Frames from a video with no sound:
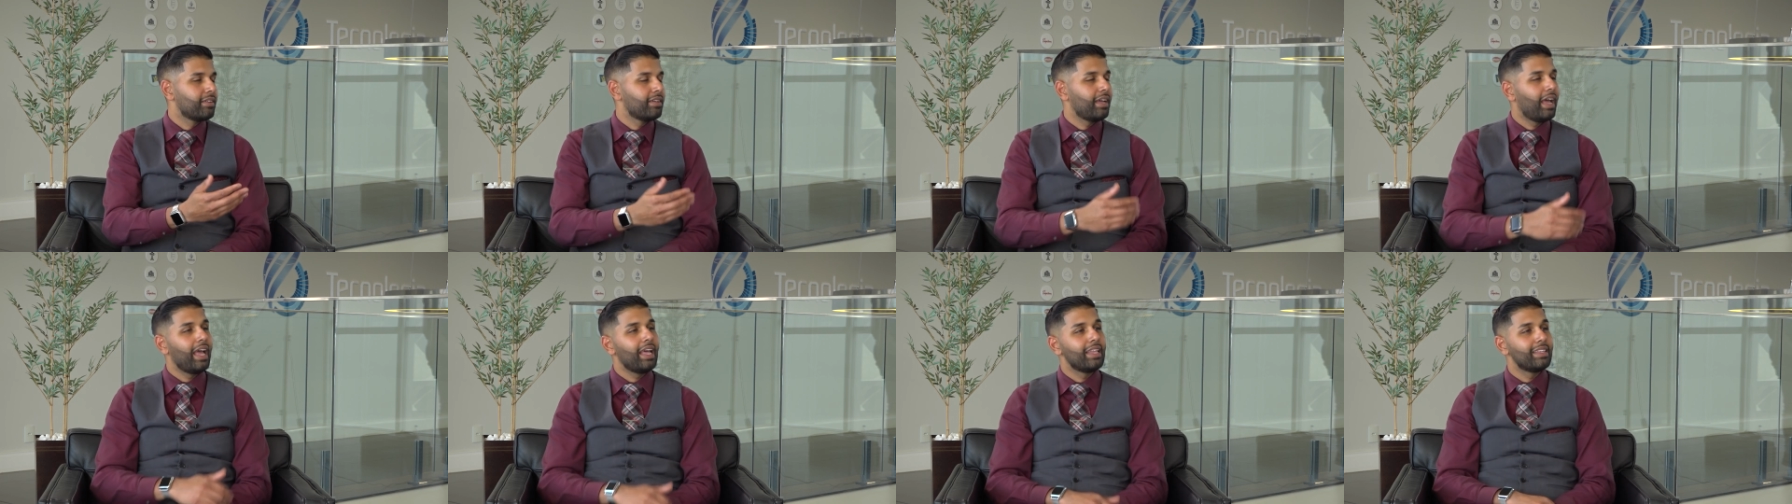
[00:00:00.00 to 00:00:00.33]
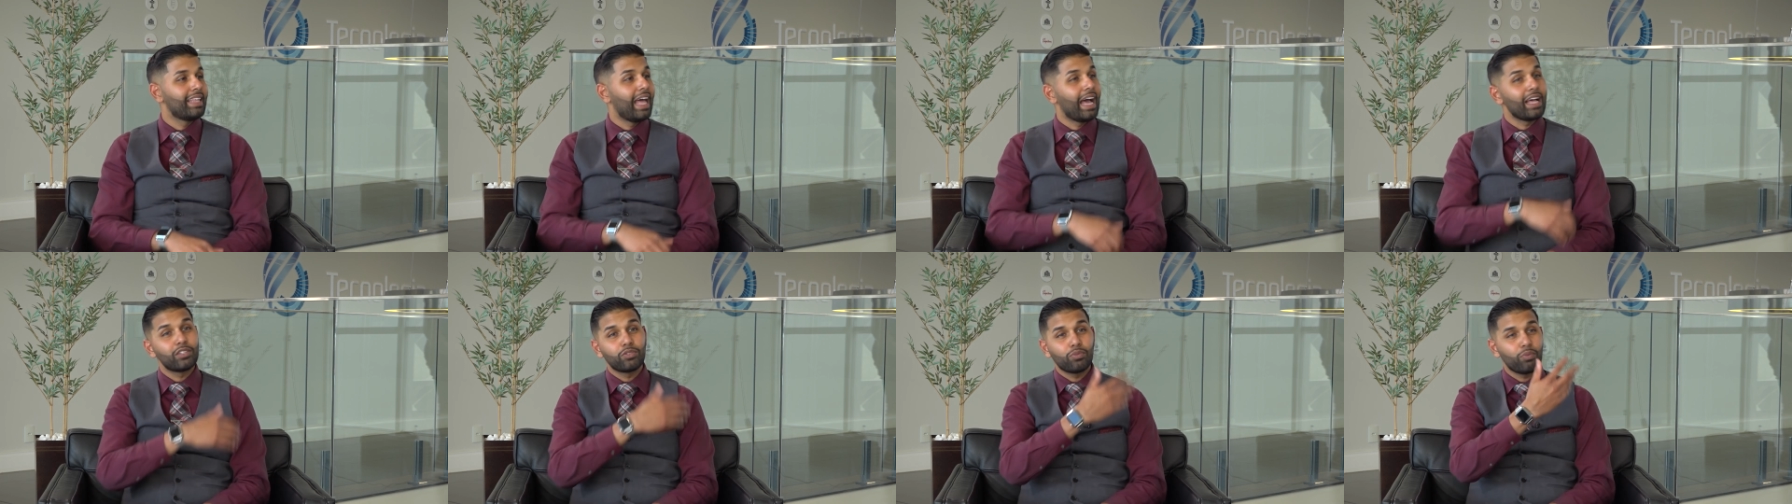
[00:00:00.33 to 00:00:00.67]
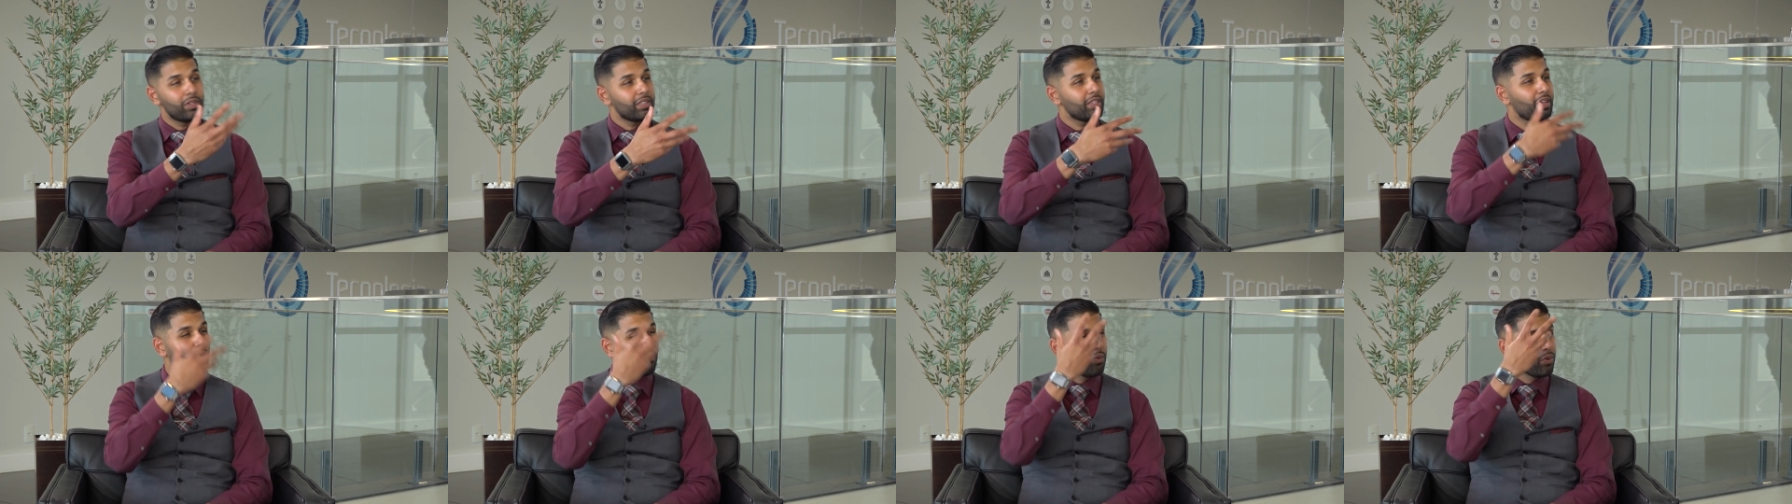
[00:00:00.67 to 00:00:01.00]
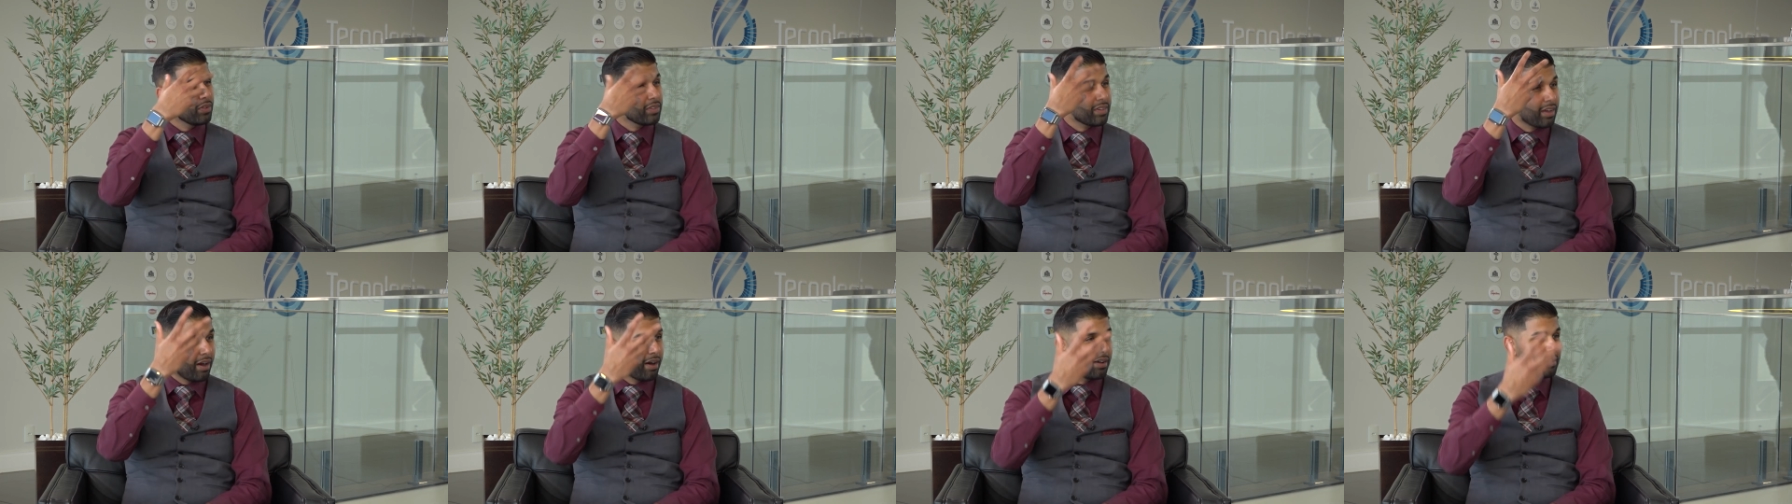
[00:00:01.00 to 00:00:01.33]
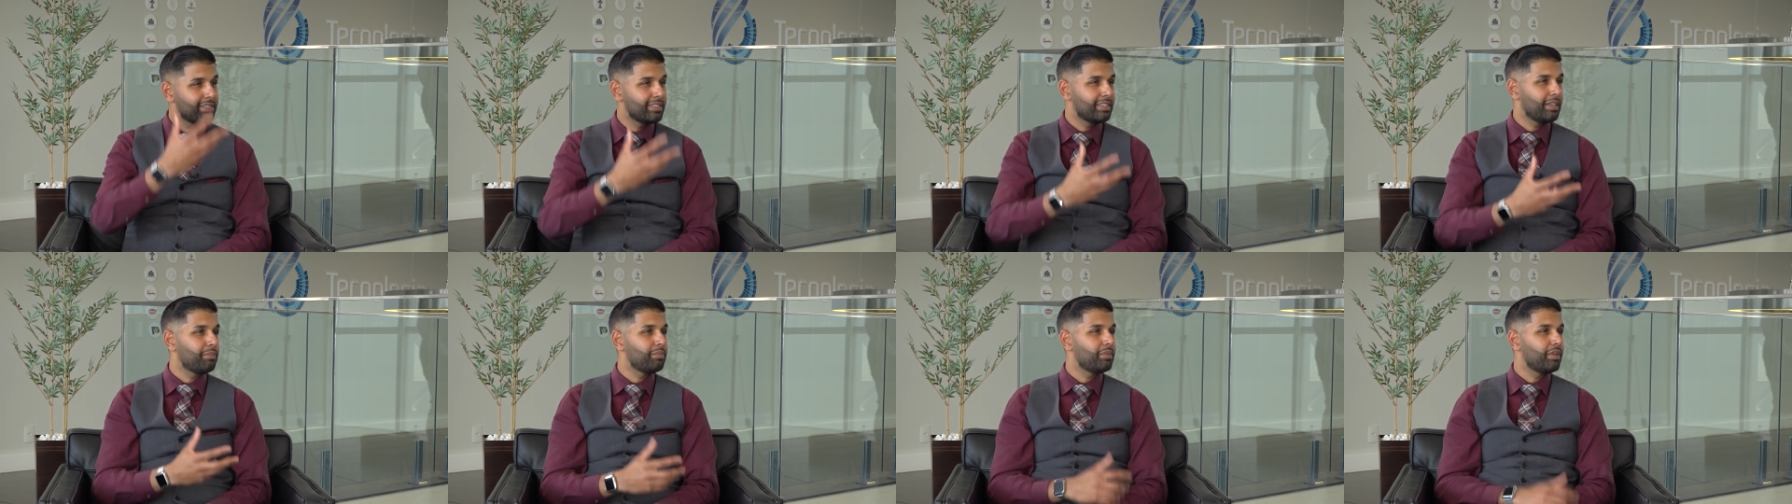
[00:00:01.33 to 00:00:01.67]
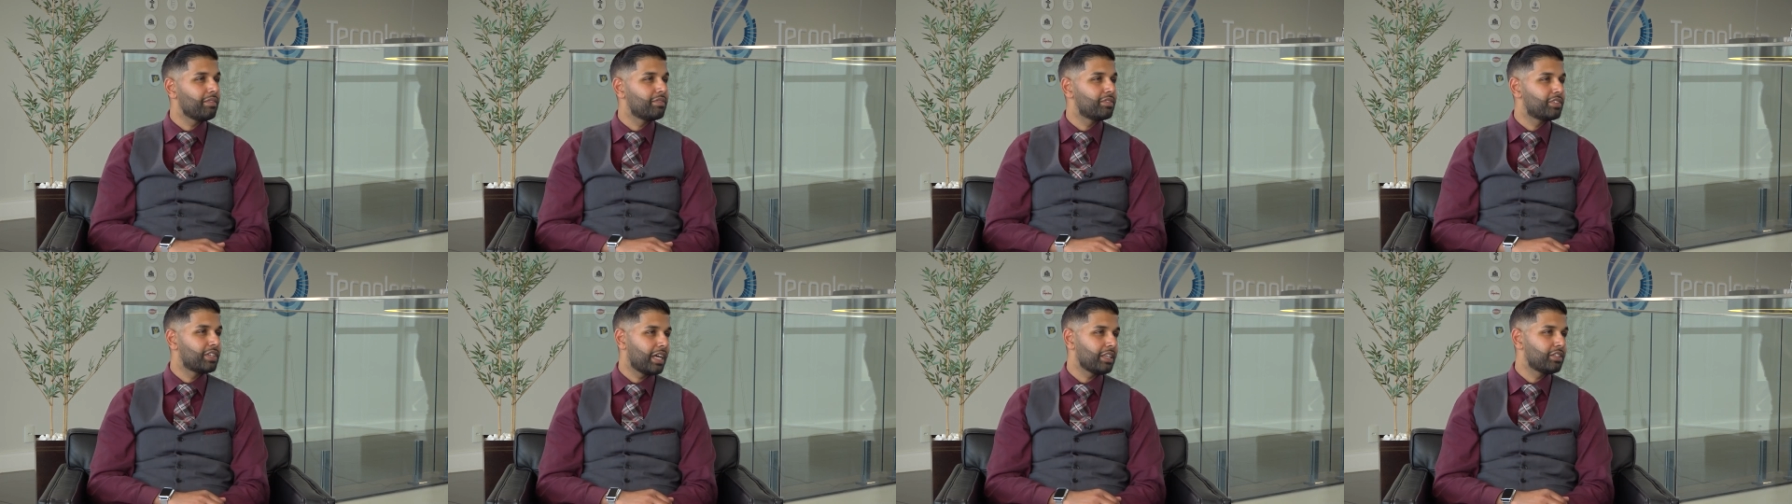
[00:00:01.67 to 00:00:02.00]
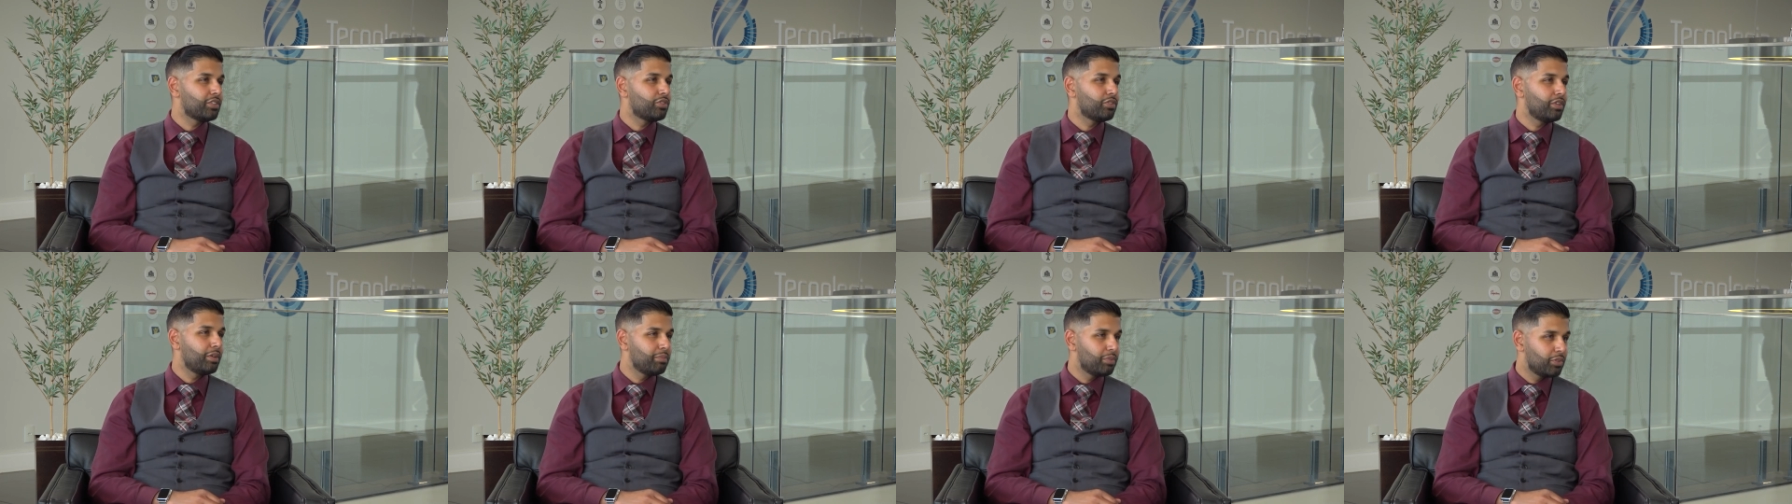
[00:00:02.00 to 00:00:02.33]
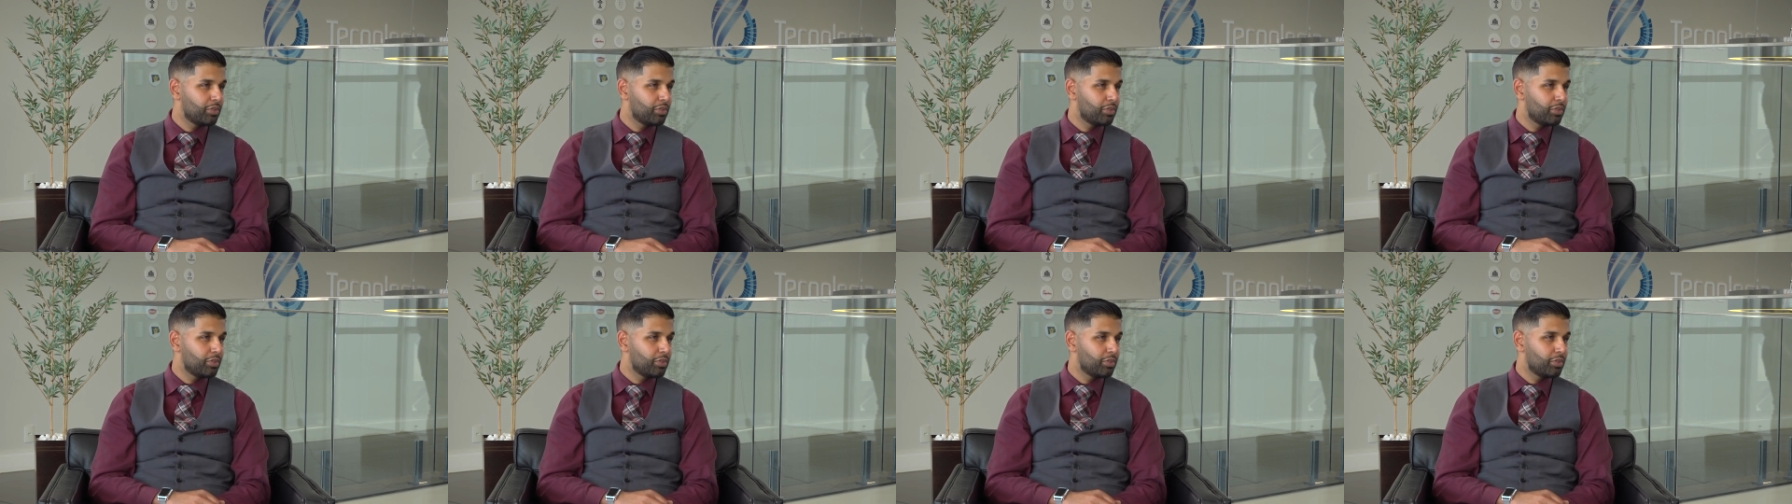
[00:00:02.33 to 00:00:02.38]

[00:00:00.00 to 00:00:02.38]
And that's what the whole concept of Jetstream